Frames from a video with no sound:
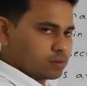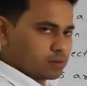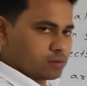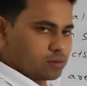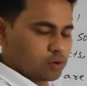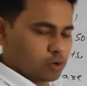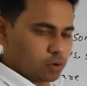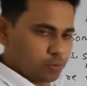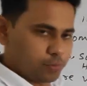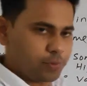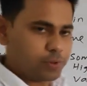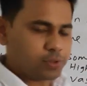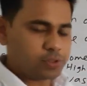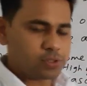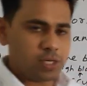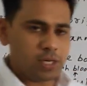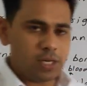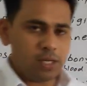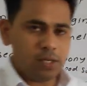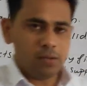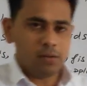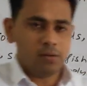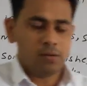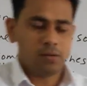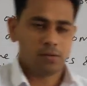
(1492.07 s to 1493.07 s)

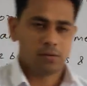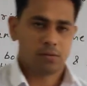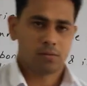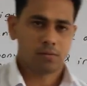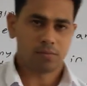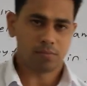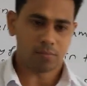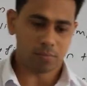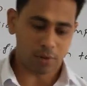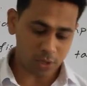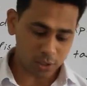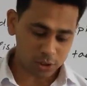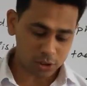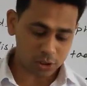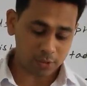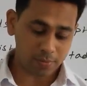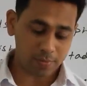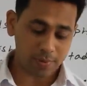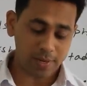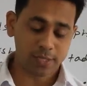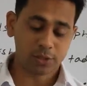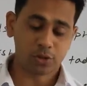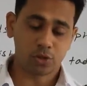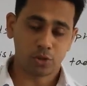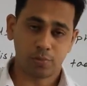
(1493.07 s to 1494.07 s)
Obviously, blood
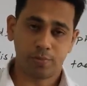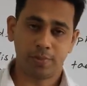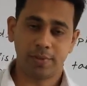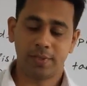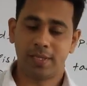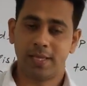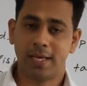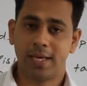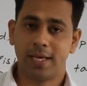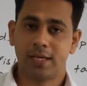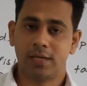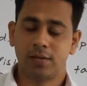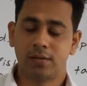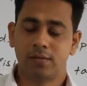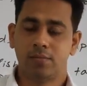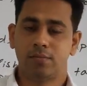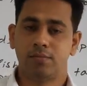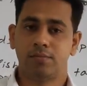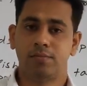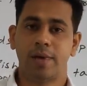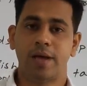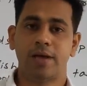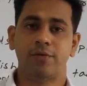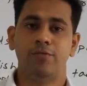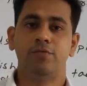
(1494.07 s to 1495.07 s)
supply should be there
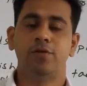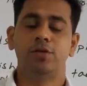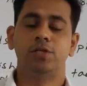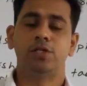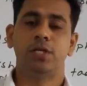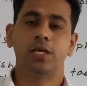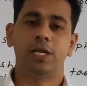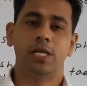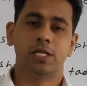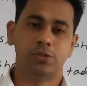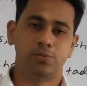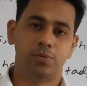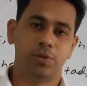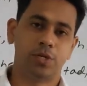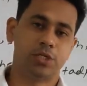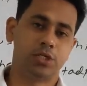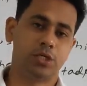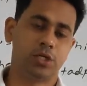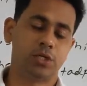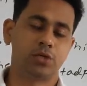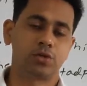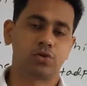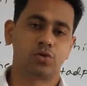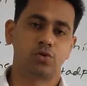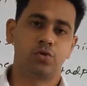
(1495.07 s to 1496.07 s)
by which the
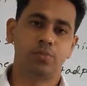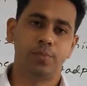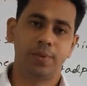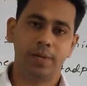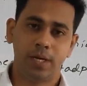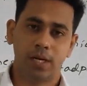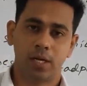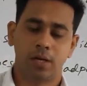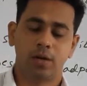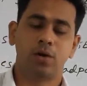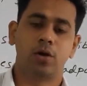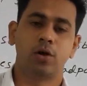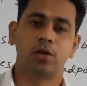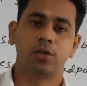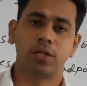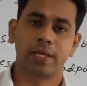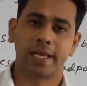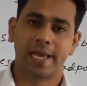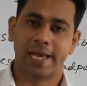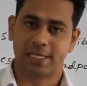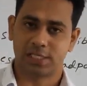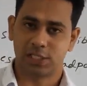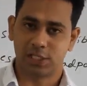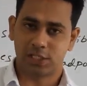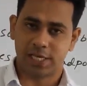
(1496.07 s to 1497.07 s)
respiration could be done or the
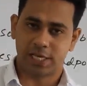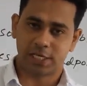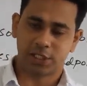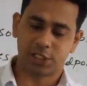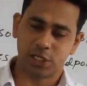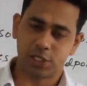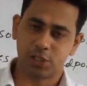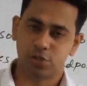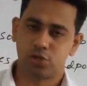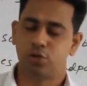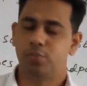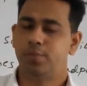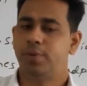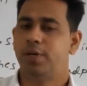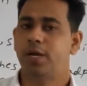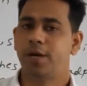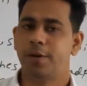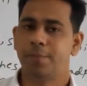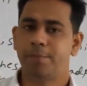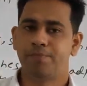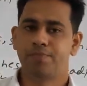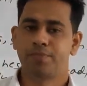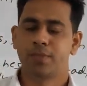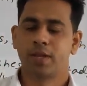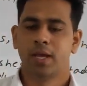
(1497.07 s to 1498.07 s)
gaseous exchange should be
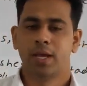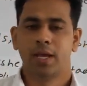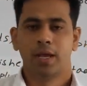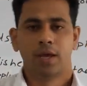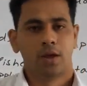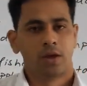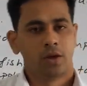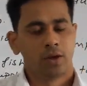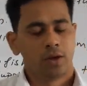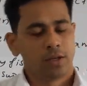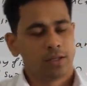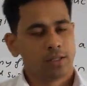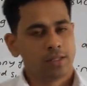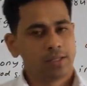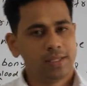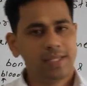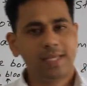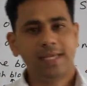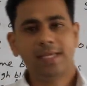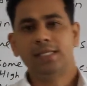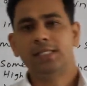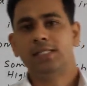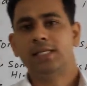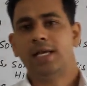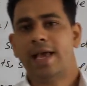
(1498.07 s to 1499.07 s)
done.
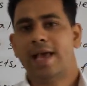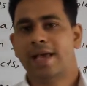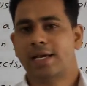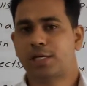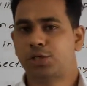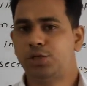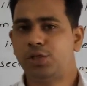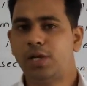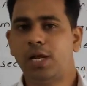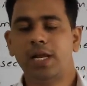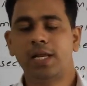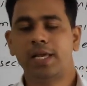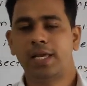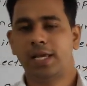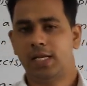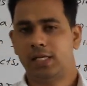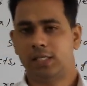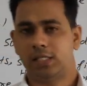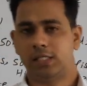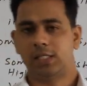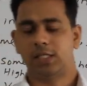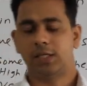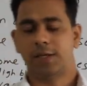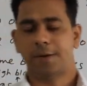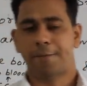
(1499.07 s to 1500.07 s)
These external
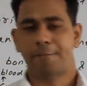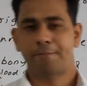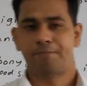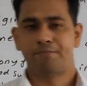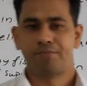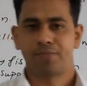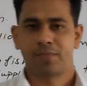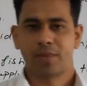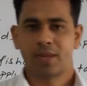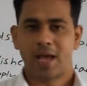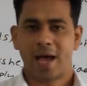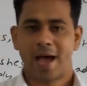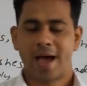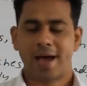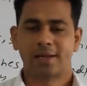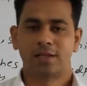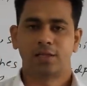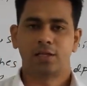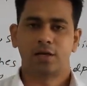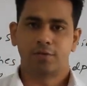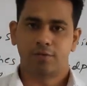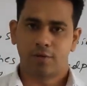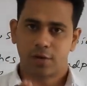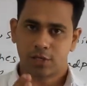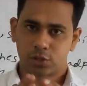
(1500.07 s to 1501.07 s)
gills are
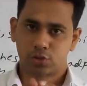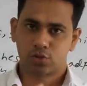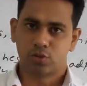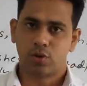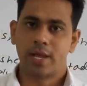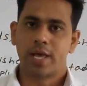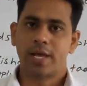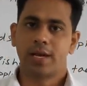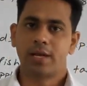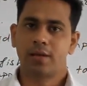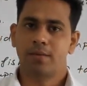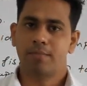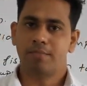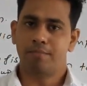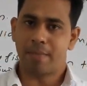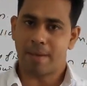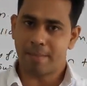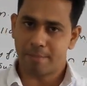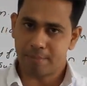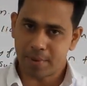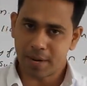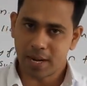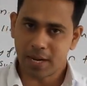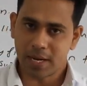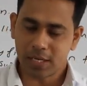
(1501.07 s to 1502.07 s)
the vascular
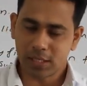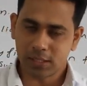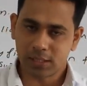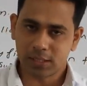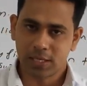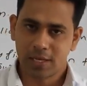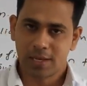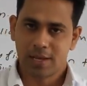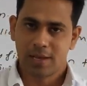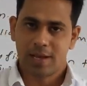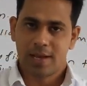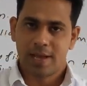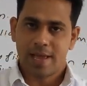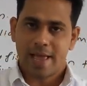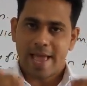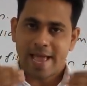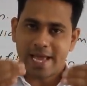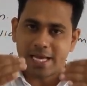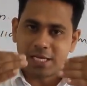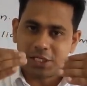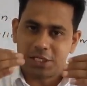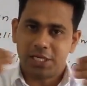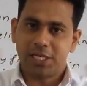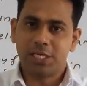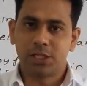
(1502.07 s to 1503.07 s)
membranous
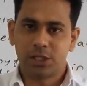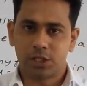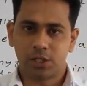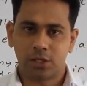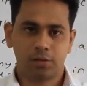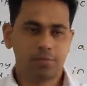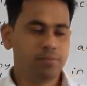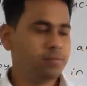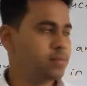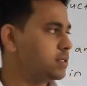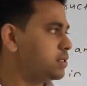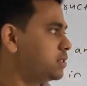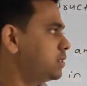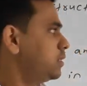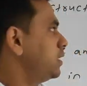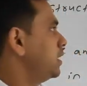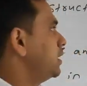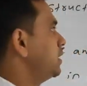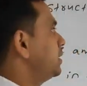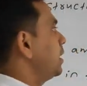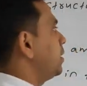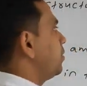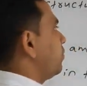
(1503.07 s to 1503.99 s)
extension, means these are,